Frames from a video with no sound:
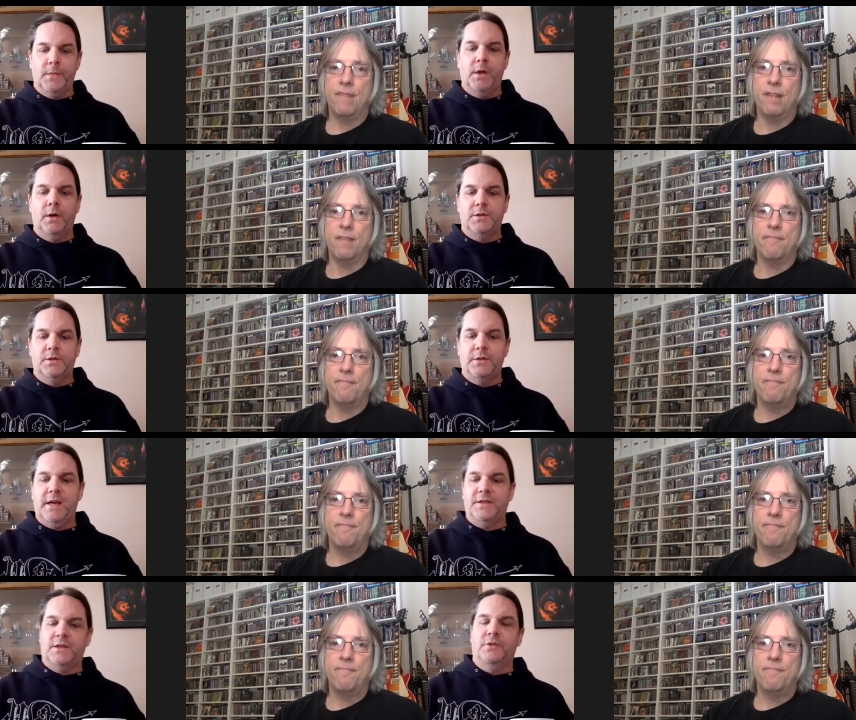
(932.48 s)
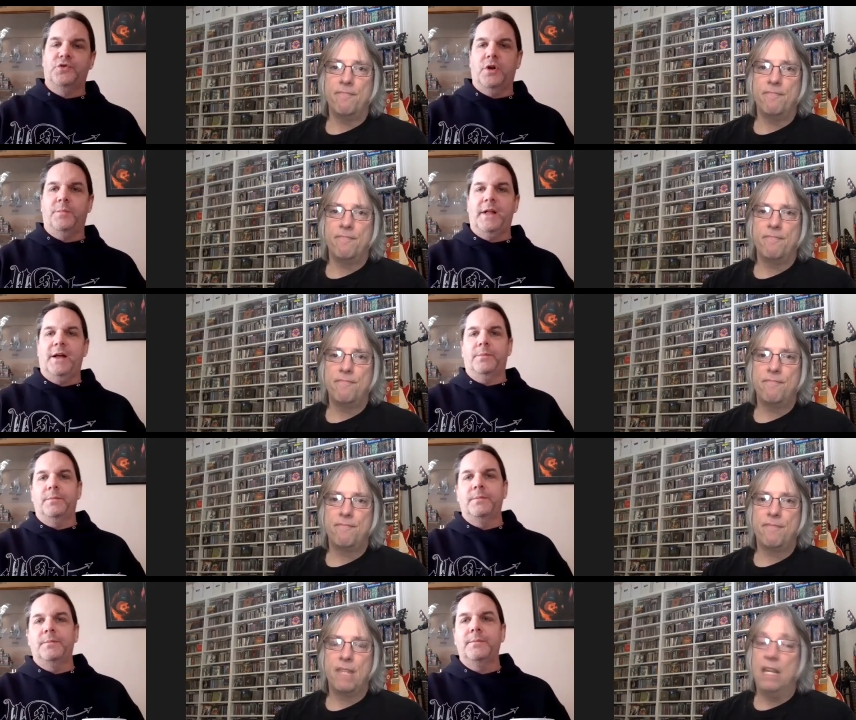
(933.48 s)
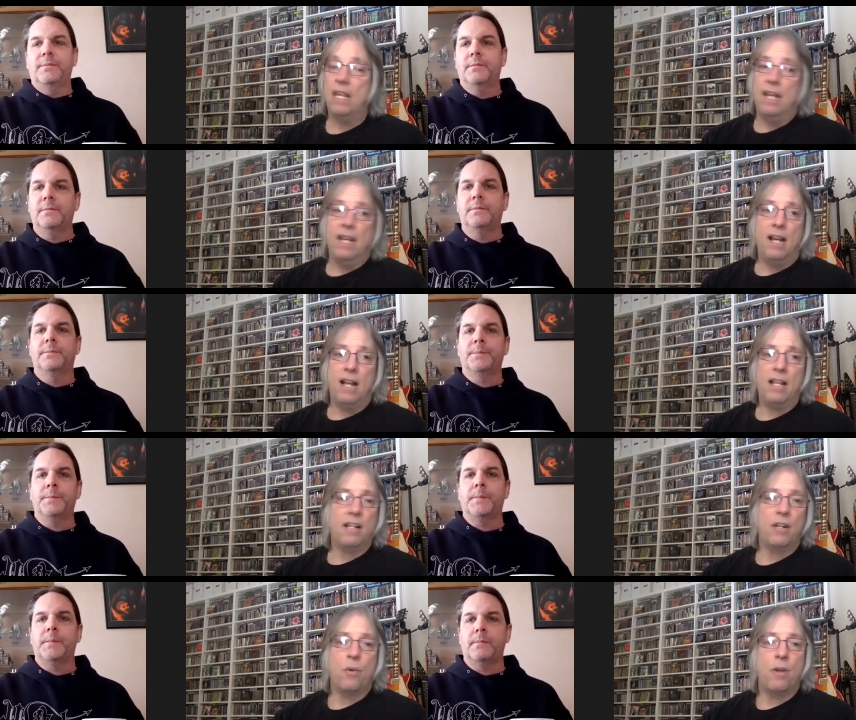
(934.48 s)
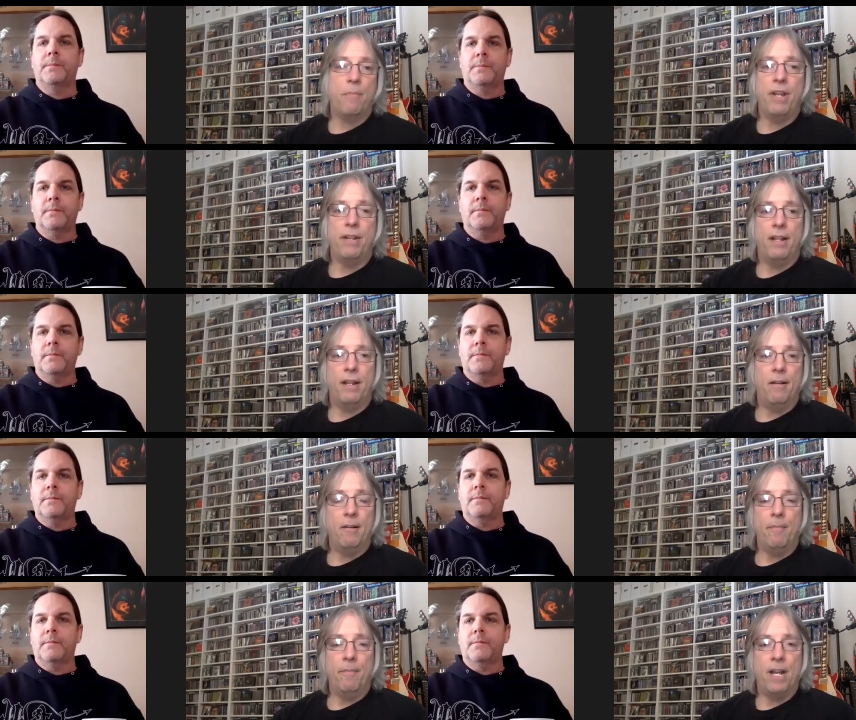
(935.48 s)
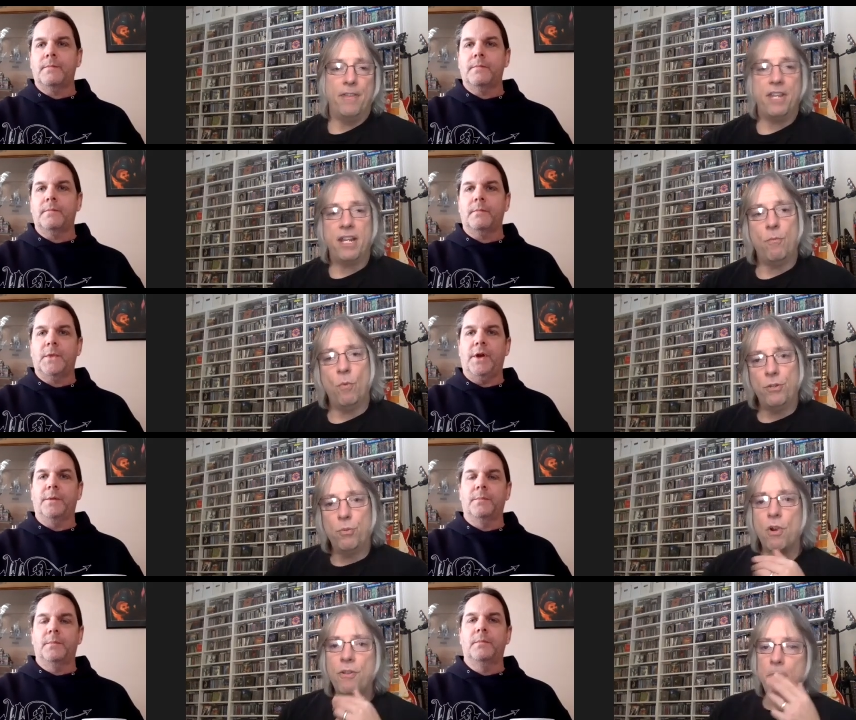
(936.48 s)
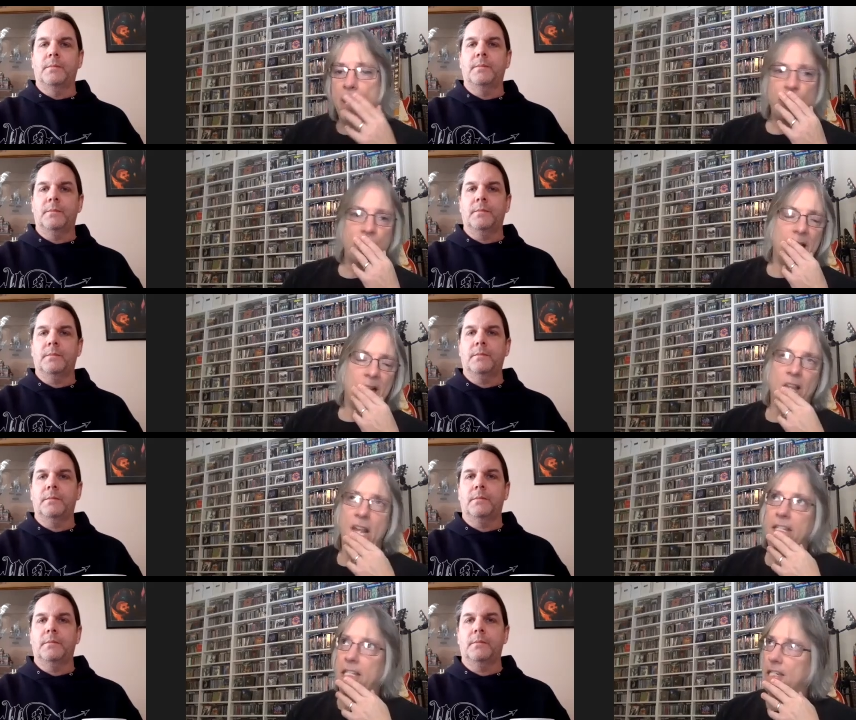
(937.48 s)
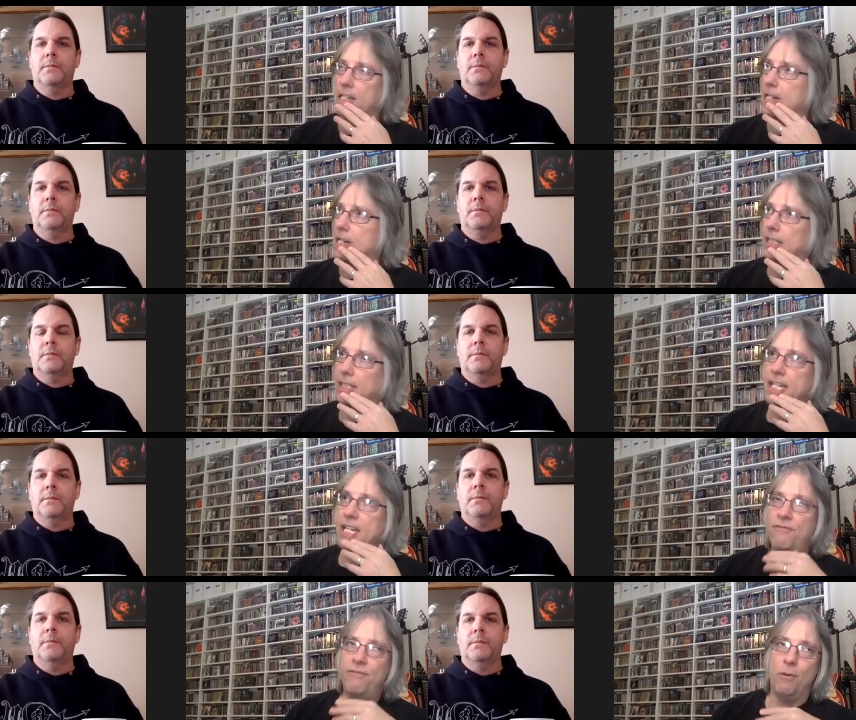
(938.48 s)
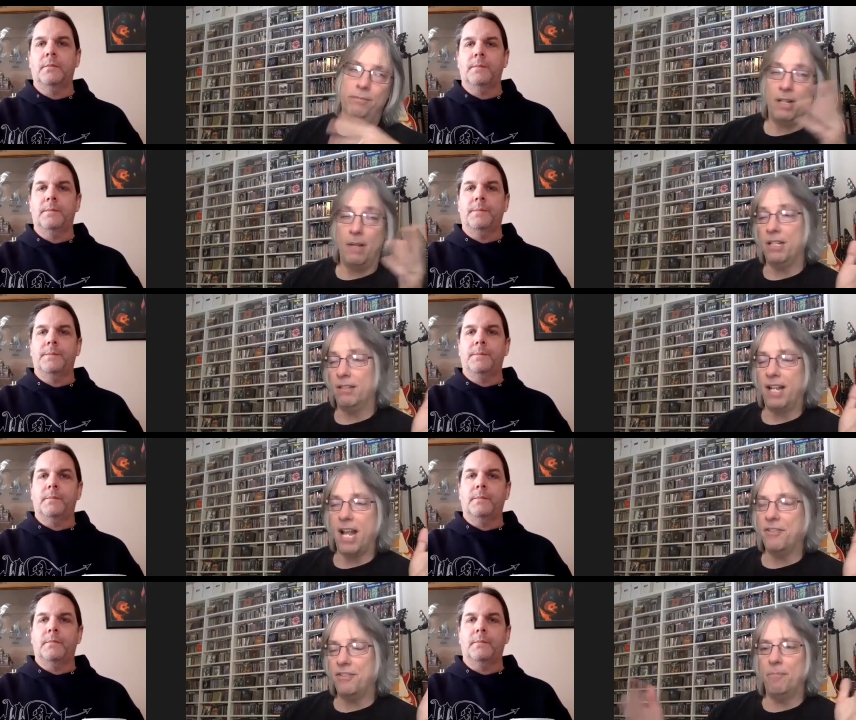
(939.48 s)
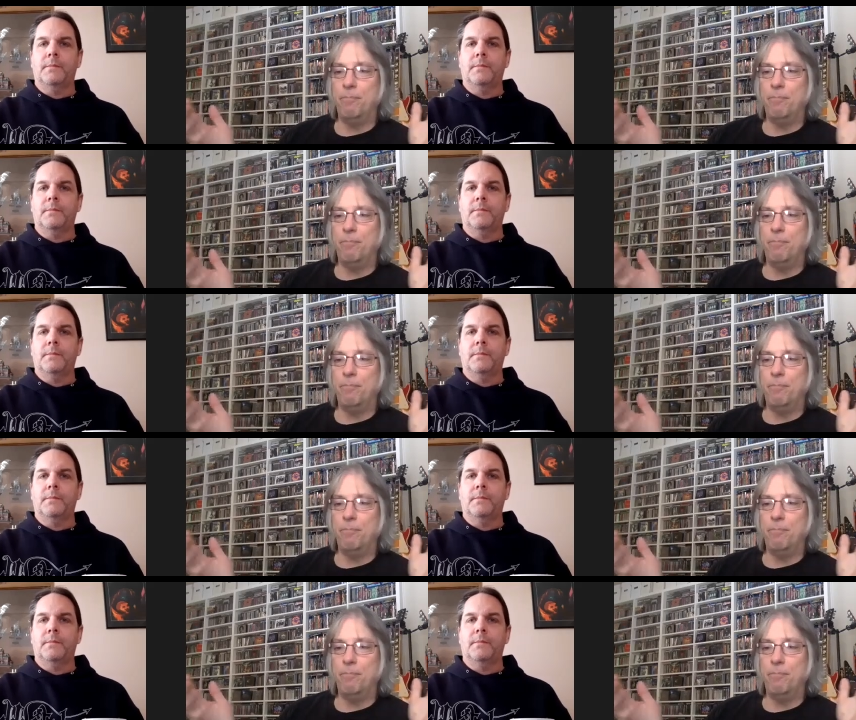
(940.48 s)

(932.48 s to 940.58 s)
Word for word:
Speaker 1: Yeah. So yeah, it's an enjoyable album.
Speaker 2: I like it quite a bit. Um, I think it, it's worth mentioning that uh, Leif, I mean, the guy's